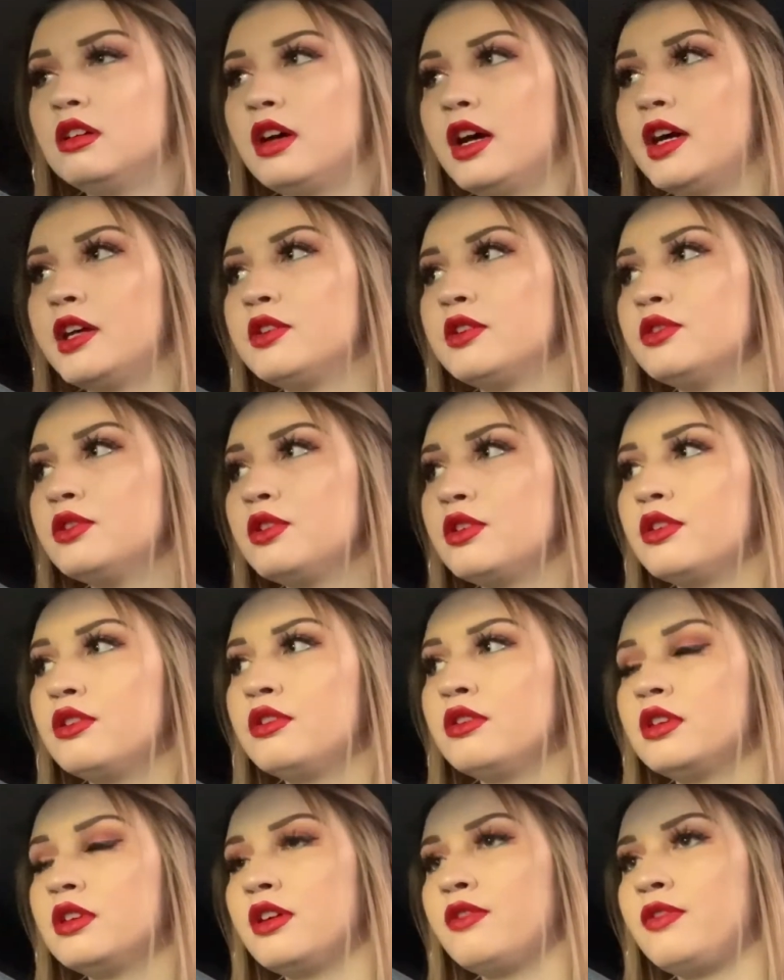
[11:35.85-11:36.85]
I don't
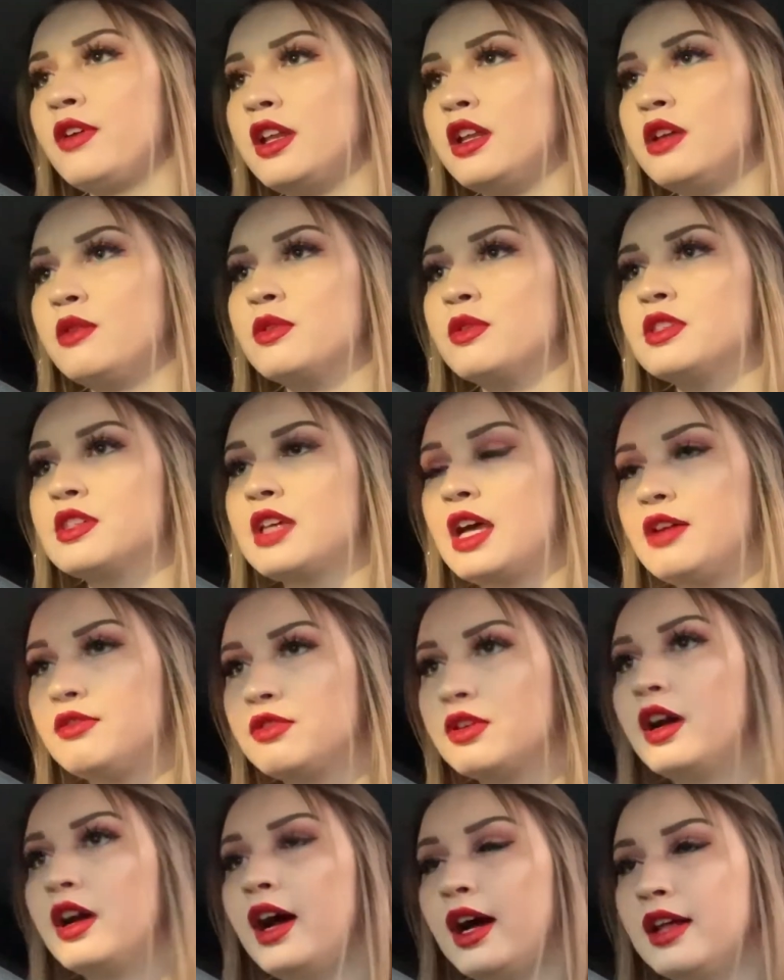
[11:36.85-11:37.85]
know if anyone's
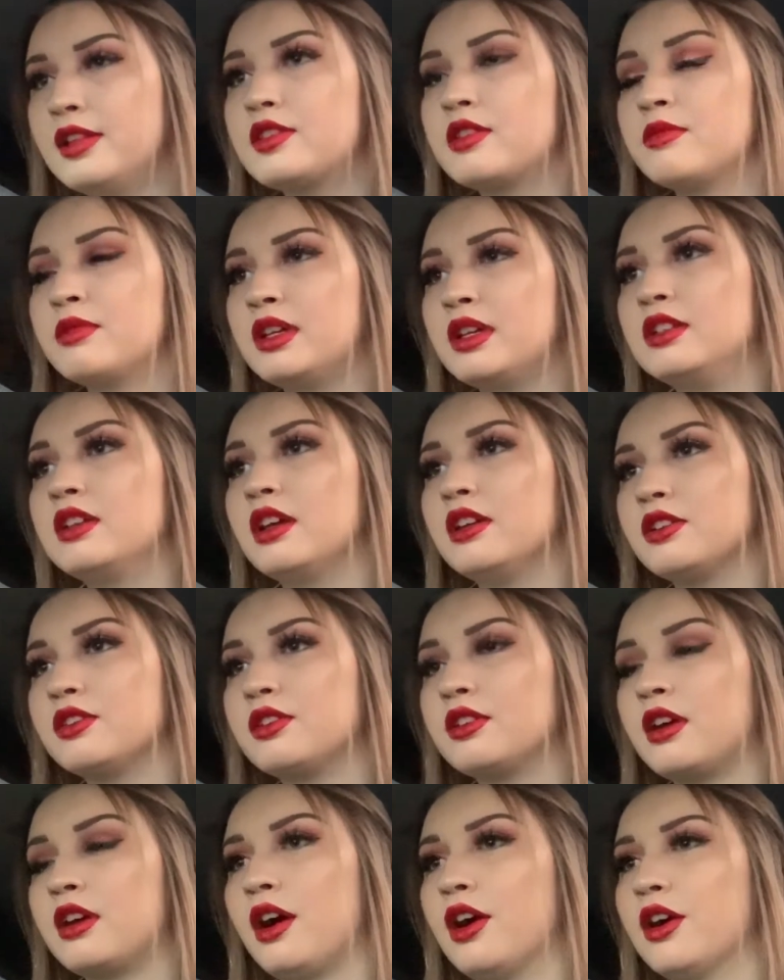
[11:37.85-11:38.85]
ever had something done to their
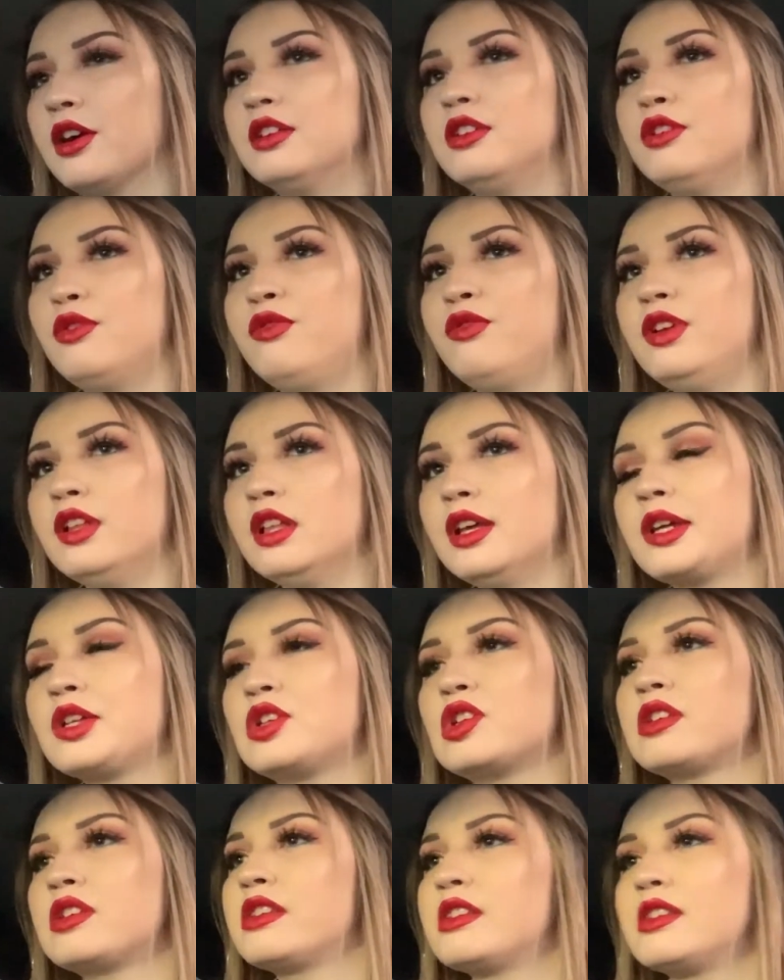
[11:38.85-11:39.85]
car and you feel like it
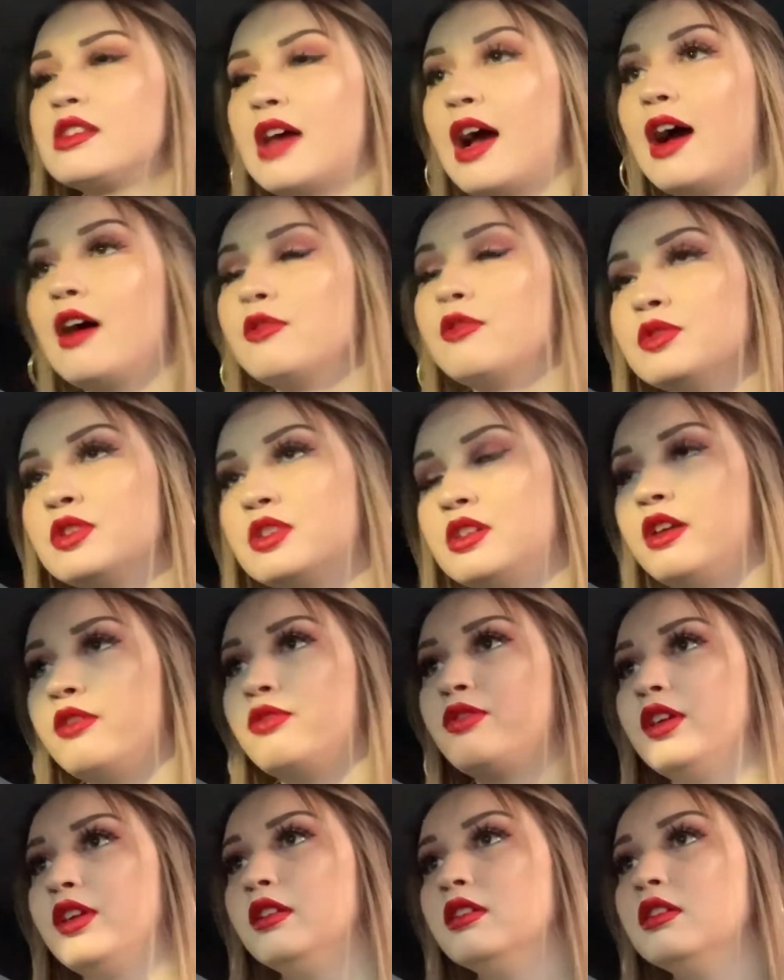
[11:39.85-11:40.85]
just sounds
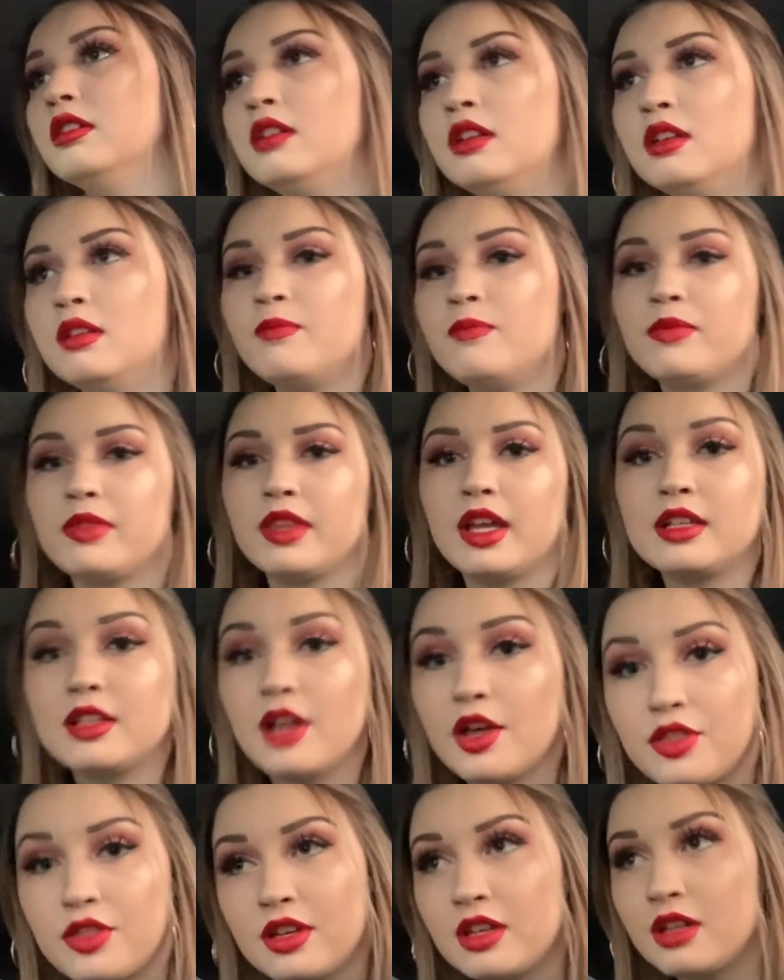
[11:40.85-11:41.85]
different. Like
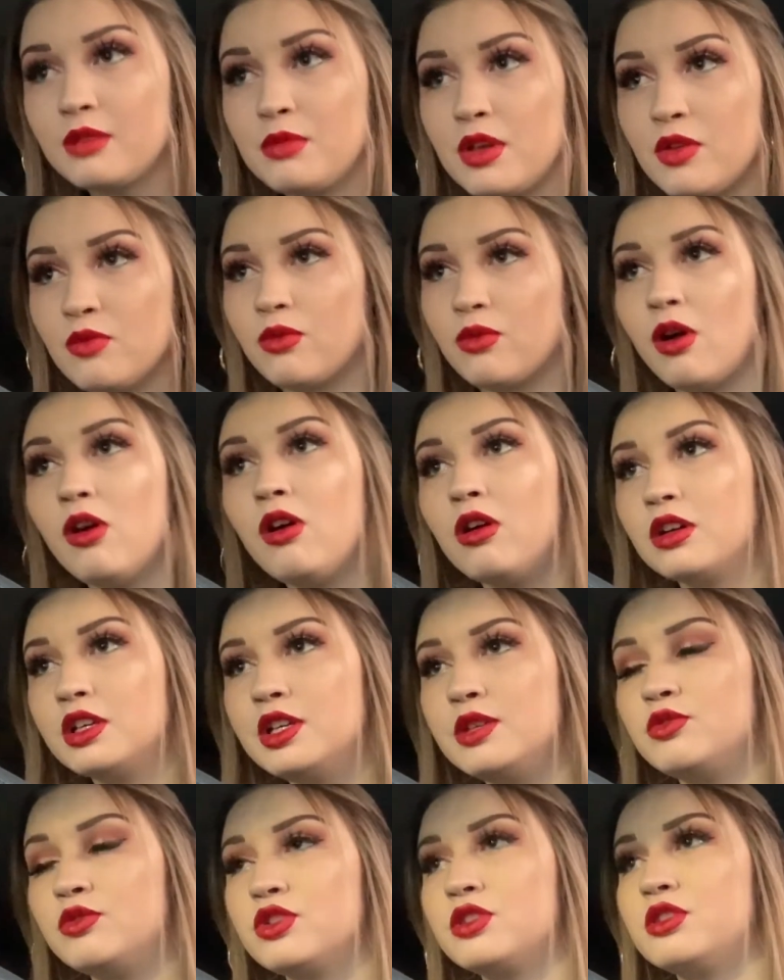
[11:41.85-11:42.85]
nothing can be wrong,
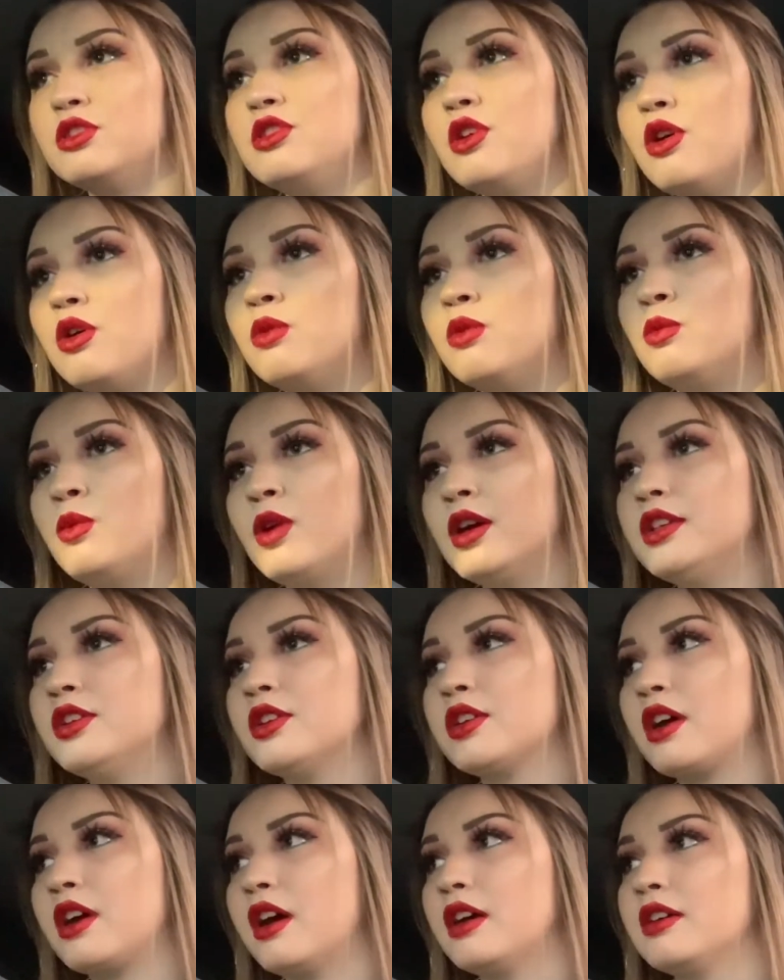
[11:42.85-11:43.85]
you just know what your
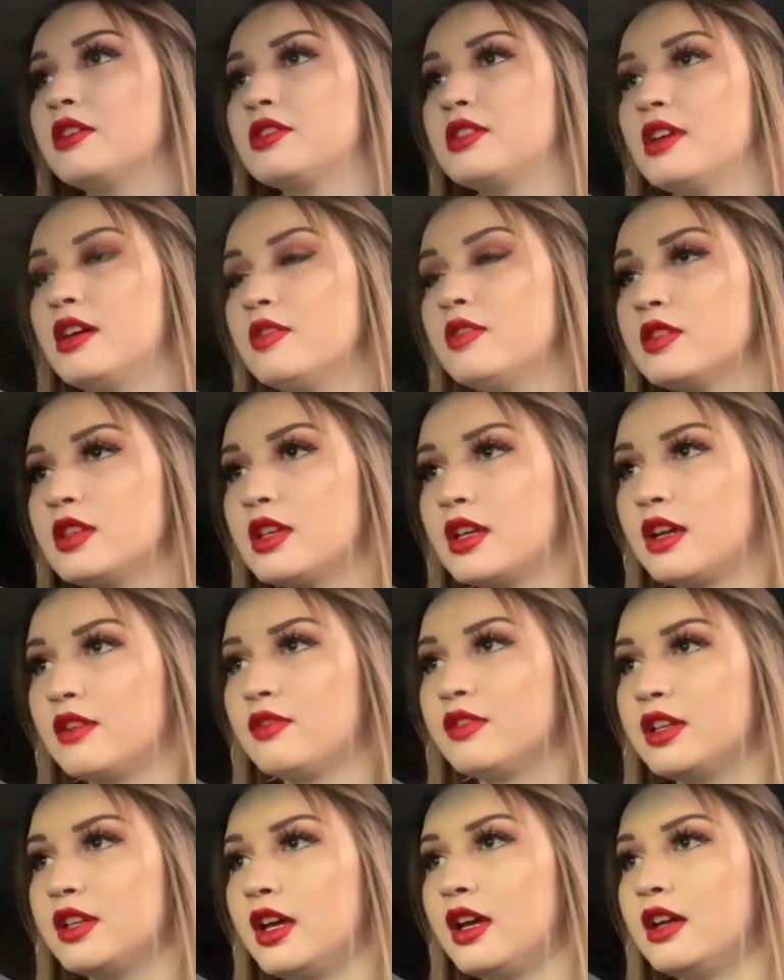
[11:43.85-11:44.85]
car sounds like
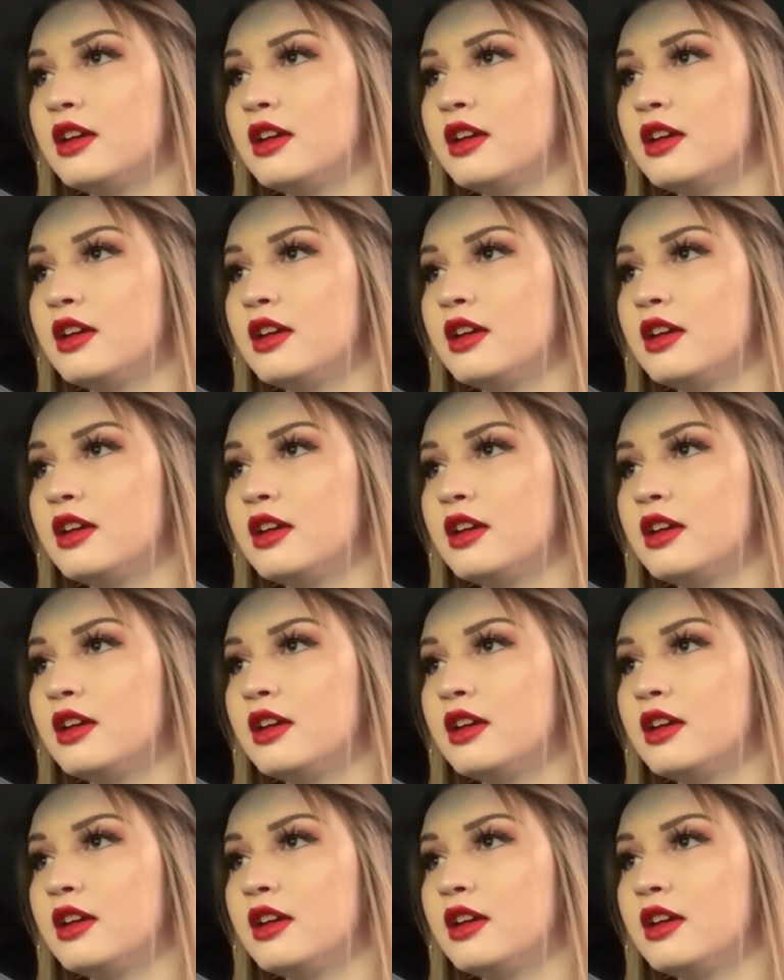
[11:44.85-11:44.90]
every day.